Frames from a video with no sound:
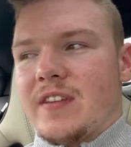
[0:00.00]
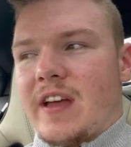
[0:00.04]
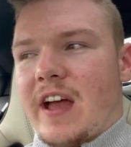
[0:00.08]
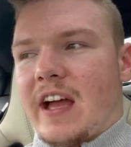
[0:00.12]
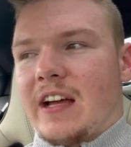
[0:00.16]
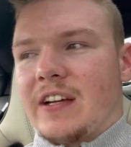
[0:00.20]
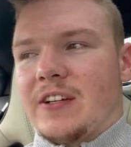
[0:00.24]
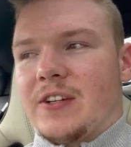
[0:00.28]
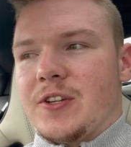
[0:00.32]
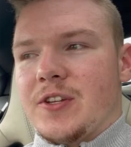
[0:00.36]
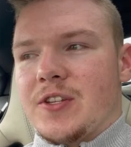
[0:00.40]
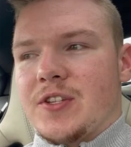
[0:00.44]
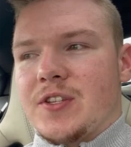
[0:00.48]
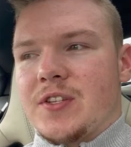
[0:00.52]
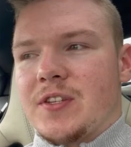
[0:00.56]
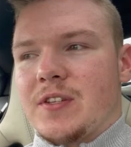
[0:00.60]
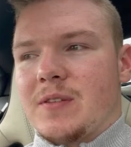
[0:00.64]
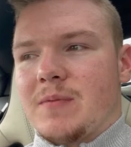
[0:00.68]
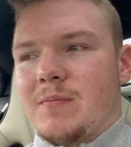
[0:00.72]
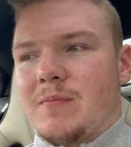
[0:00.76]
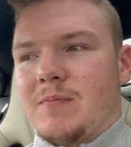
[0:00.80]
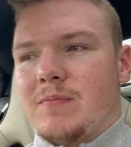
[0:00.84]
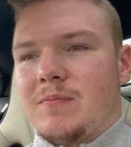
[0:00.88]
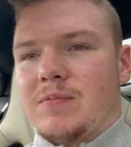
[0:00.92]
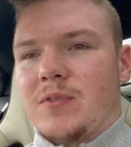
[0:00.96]
could
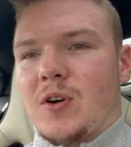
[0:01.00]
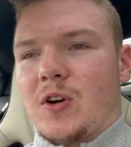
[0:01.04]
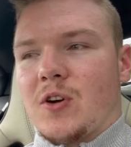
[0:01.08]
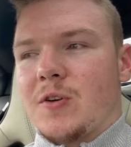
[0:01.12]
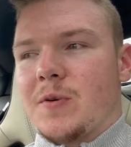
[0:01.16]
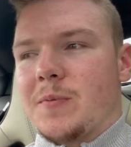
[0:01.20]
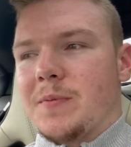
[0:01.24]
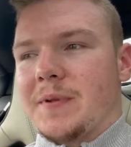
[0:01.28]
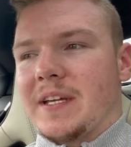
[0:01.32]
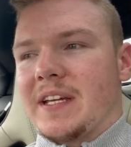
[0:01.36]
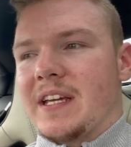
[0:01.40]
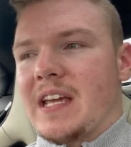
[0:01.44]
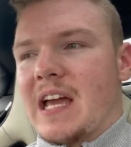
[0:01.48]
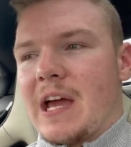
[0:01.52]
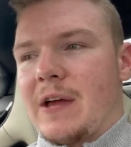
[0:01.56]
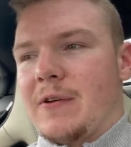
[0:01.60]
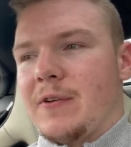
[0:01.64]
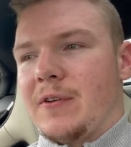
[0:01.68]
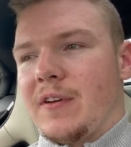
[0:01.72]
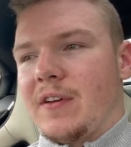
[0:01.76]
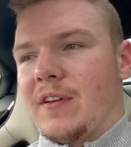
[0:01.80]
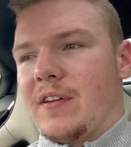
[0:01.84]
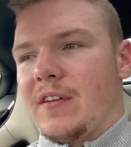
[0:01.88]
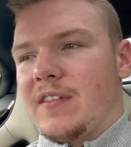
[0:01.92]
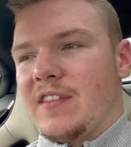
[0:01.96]
probably
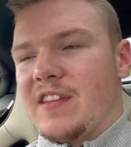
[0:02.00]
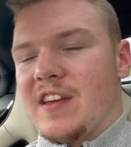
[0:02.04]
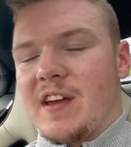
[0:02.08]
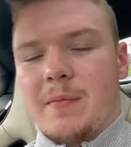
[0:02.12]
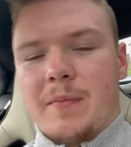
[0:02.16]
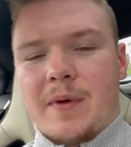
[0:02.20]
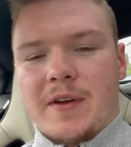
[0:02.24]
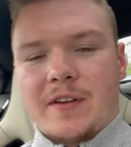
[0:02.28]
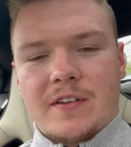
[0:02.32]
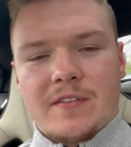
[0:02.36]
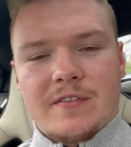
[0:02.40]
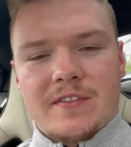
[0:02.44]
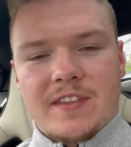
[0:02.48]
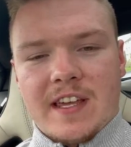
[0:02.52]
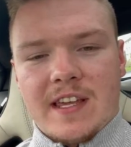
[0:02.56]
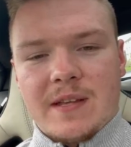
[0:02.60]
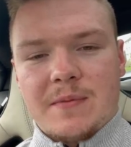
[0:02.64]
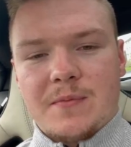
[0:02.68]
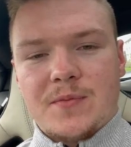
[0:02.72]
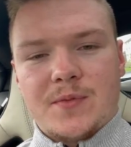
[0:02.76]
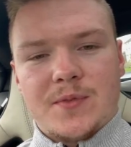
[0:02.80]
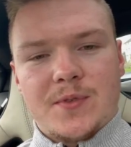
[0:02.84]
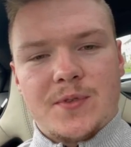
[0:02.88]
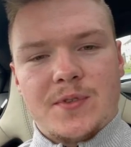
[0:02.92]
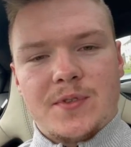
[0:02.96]
count the amount of
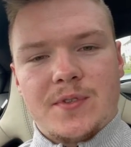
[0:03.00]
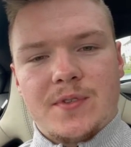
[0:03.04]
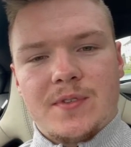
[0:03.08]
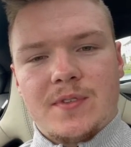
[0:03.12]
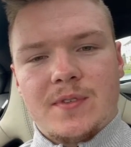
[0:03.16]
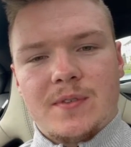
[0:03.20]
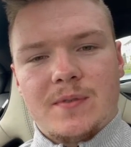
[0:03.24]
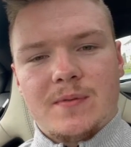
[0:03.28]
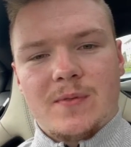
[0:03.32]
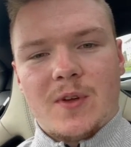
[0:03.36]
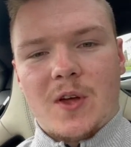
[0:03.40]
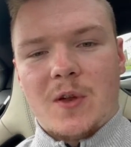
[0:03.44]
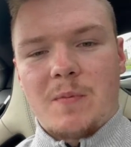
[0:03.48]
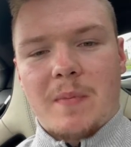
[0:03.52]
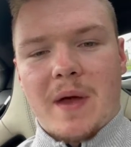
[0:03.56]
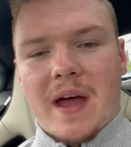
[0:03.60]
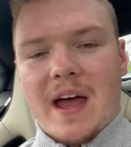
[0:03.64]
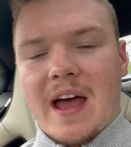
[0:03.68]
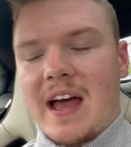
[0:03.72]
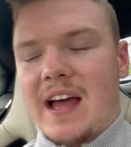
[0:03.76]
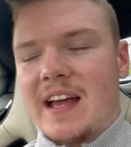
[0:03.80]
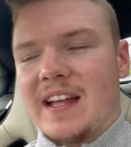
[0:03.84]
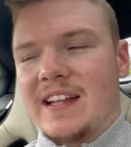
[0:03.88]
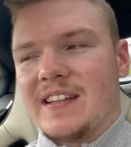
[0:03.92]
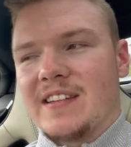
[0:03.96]
times on my
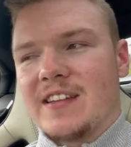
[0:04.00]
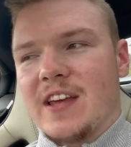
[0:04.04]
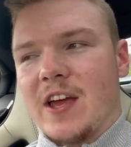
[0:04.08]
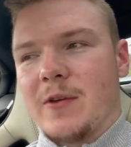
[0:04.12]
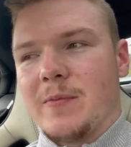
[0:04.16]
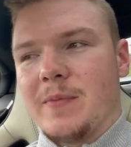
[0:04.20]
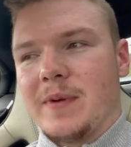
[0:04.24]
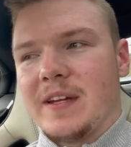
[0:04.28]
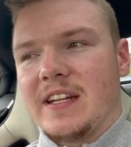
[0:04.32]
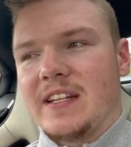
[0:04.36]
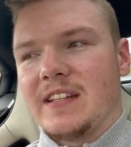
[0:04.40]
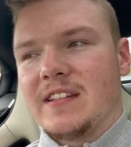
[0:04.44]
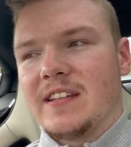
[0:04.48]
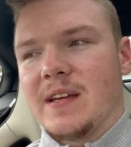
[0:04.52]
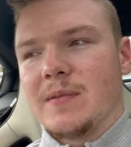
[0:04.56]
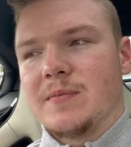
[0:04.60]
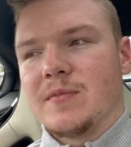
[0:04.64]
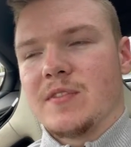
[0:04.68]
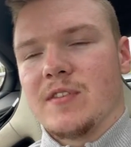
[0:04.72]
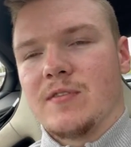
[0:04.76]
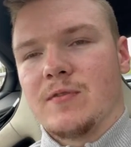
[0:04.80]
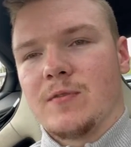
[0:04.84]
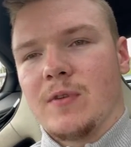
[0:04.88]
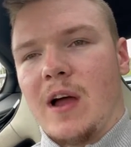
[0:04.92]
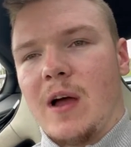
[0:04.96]
hand how many times
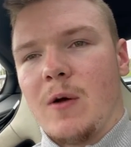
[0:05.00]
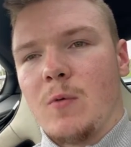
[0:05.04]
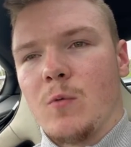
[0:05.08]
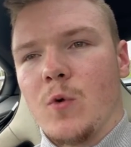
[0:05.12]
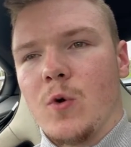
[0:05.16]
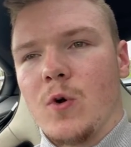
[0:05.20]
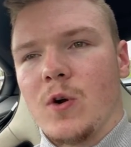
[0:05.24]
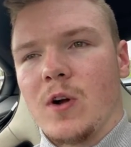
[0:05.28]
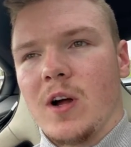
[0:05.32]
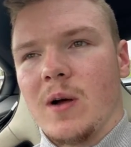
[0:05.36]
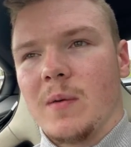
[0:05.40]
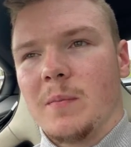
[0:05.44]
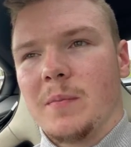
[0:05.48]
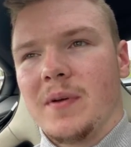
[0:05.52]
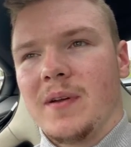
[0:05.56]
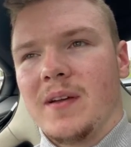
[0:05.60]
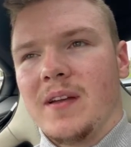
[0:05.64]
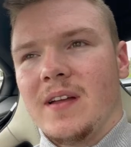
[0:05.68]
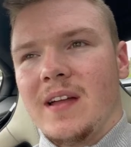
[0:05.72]
I woke up,